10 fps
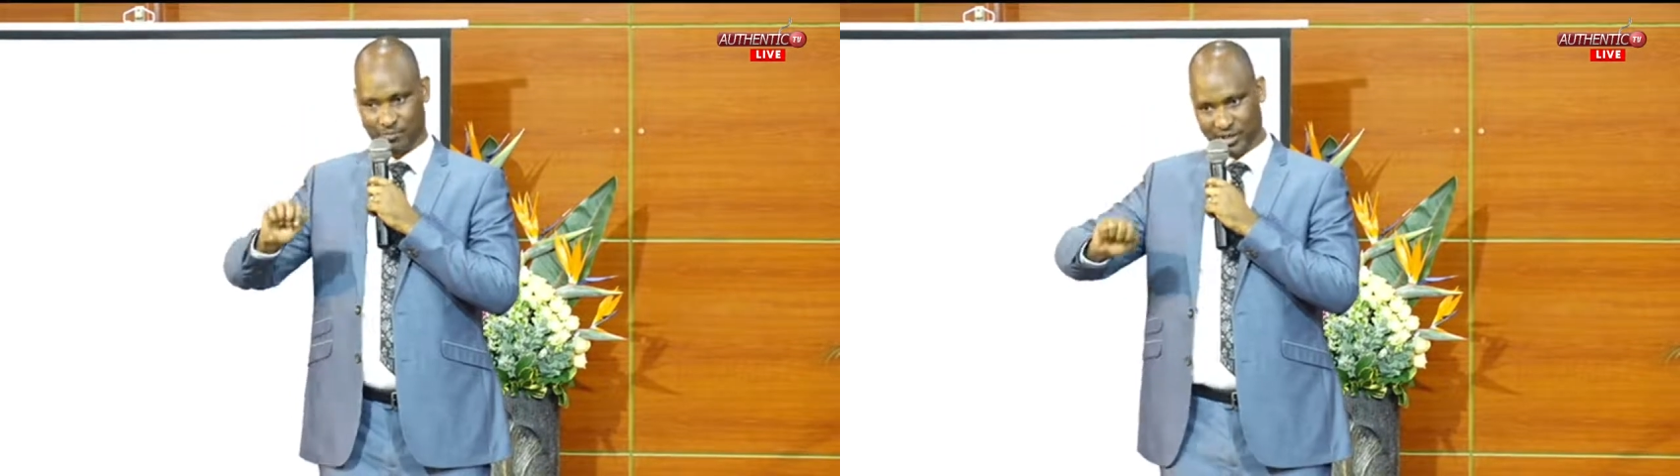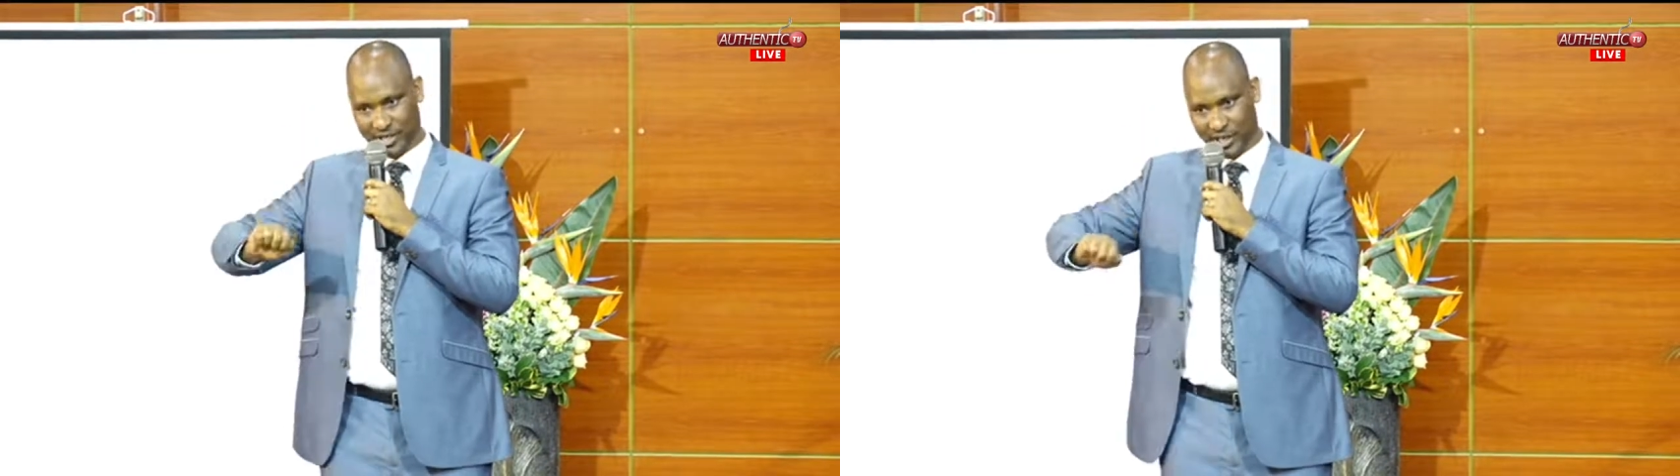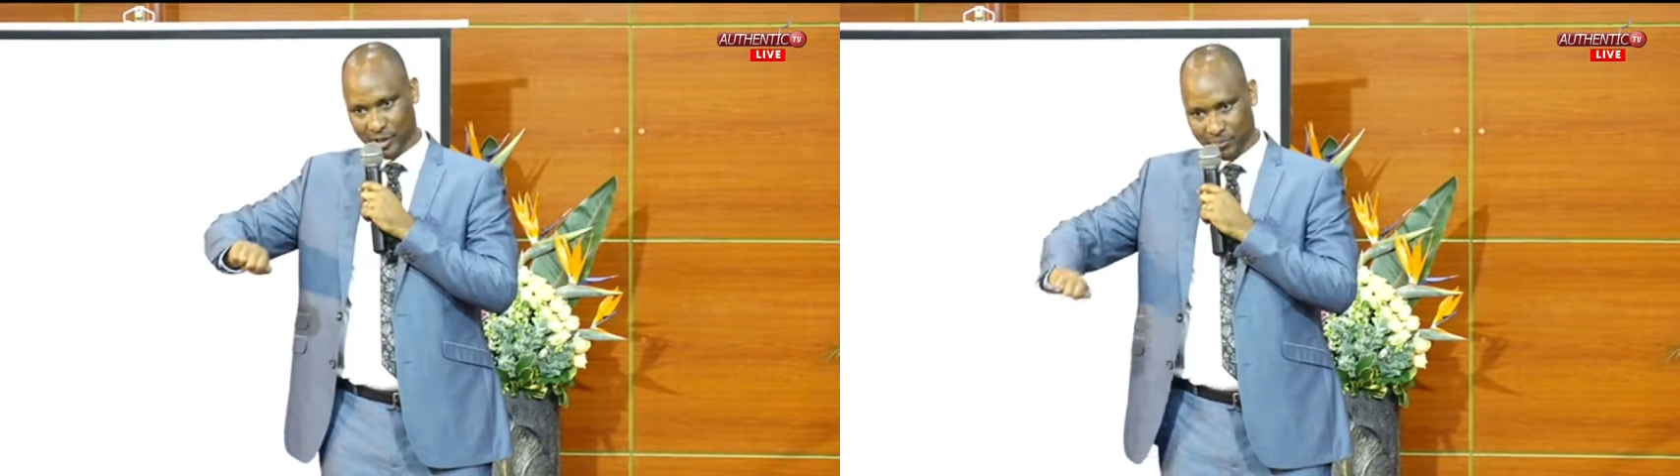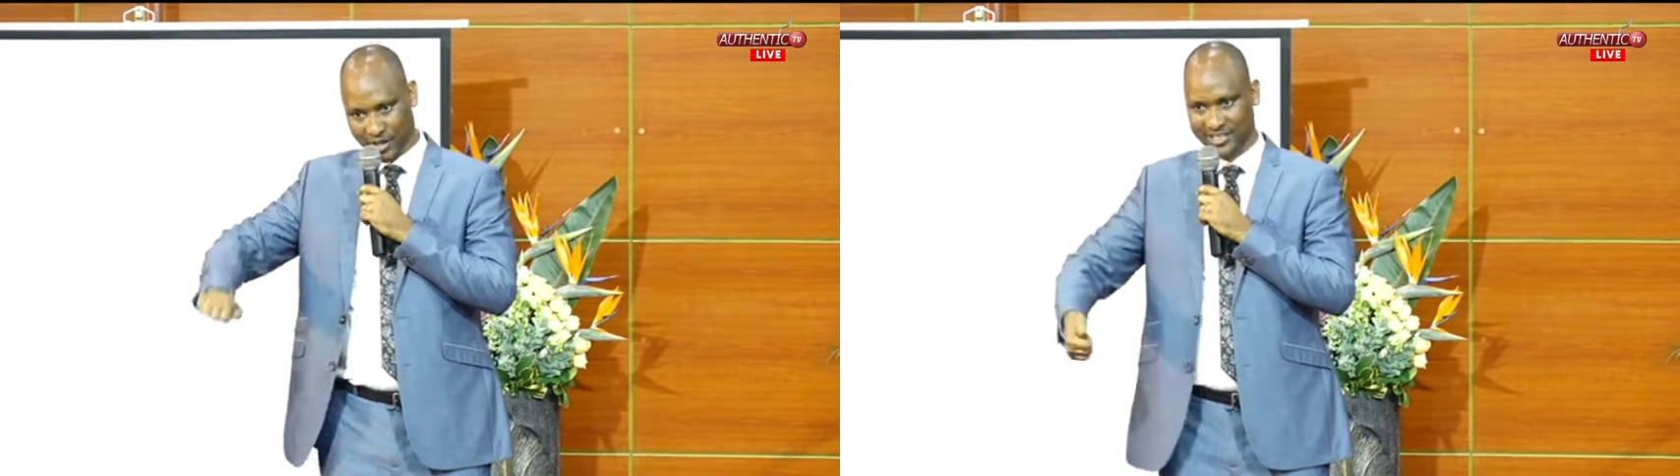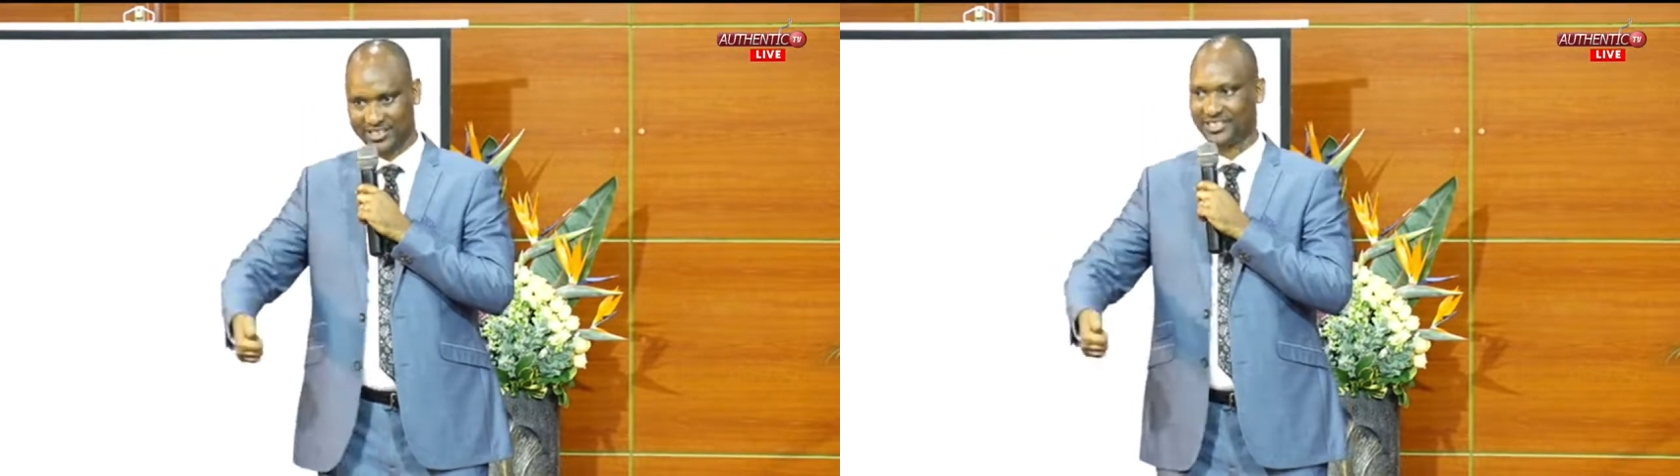put it in
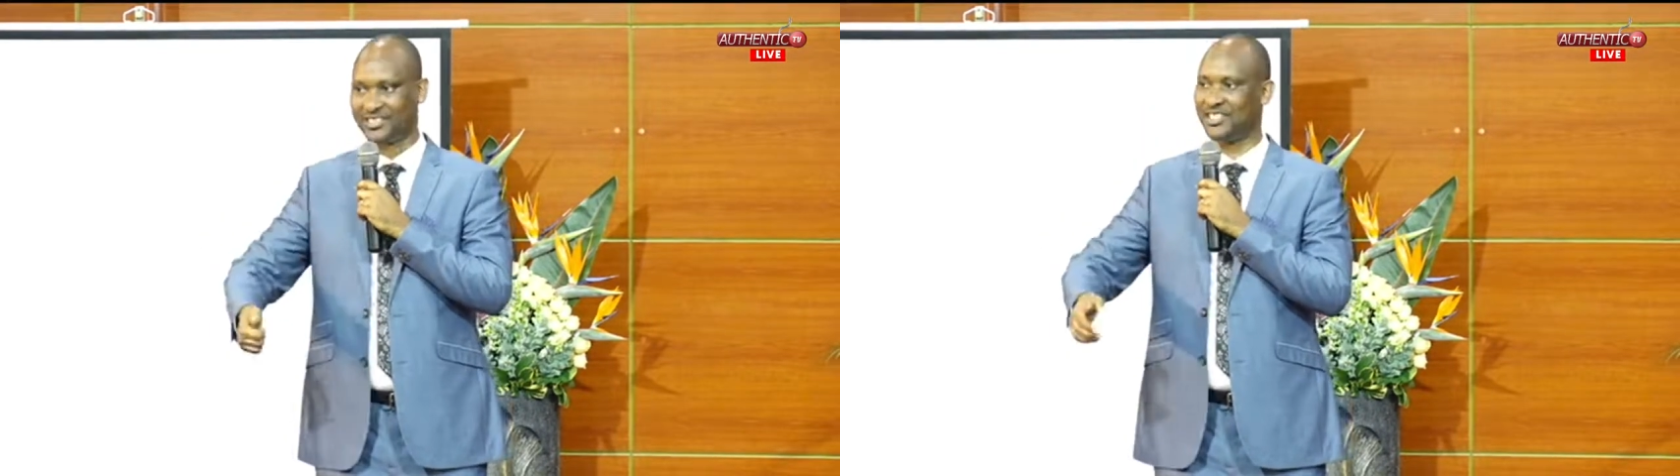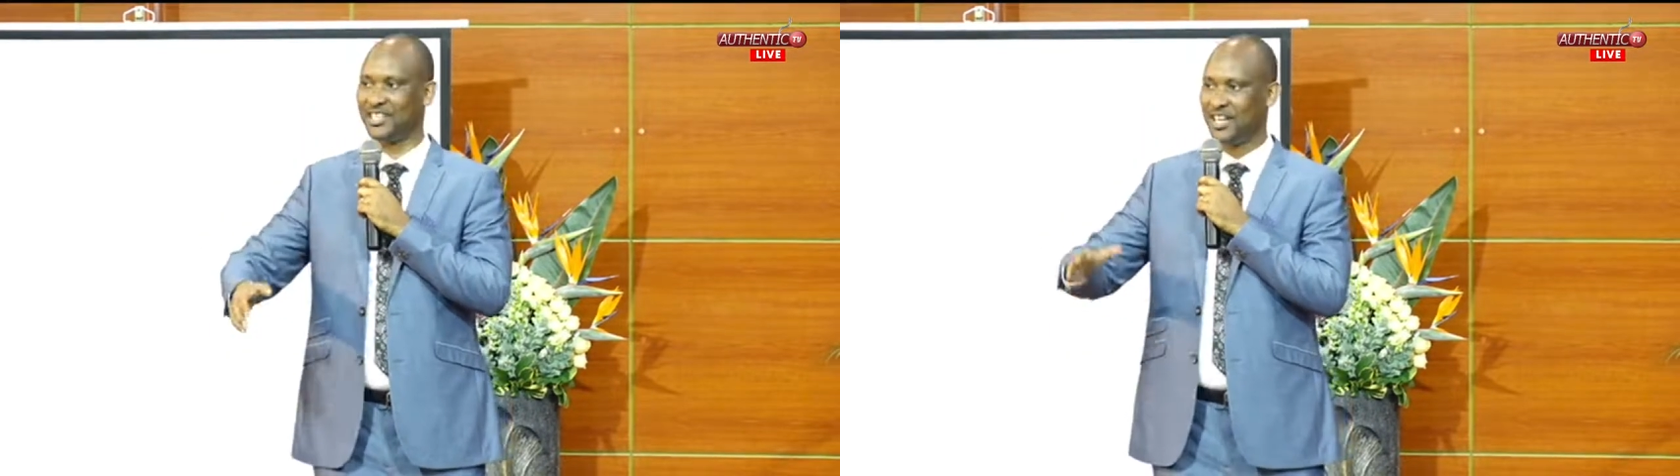practice,